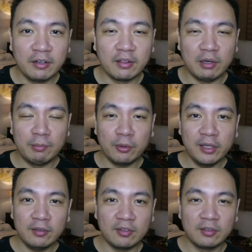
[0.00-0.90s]
here 3
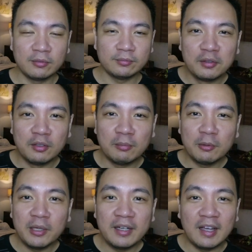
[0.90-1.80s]
points. So
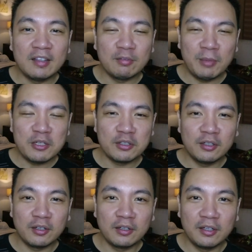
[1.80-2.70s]
number one, as
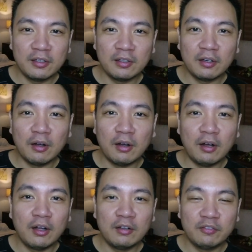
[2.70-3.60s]
mentioned earlier,
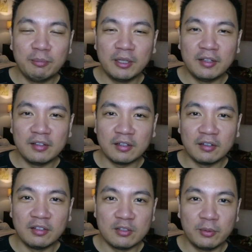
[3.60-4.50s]
all of the buildings
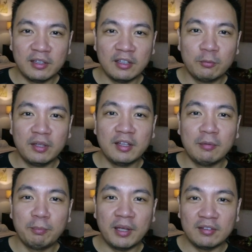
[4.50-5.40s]
are situated within
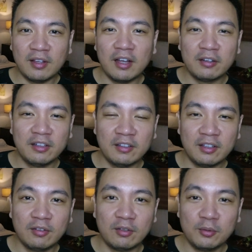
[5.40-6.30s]
PEZA
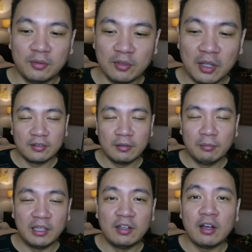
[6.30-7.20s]
accredited zones,
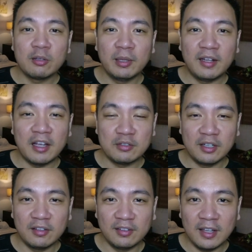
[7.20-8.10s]
but the document
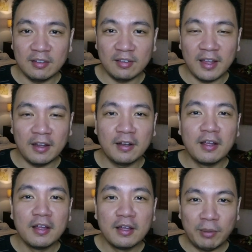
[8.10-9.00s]
actually states that
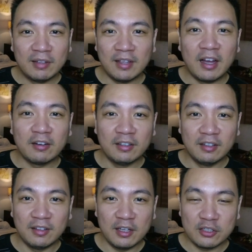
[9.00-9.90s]
PEZA
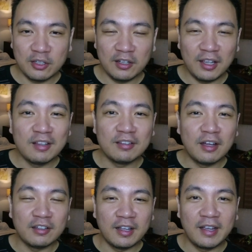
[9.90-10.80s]
accreditation is
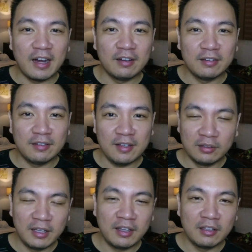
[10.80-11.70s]
not a guarantee. They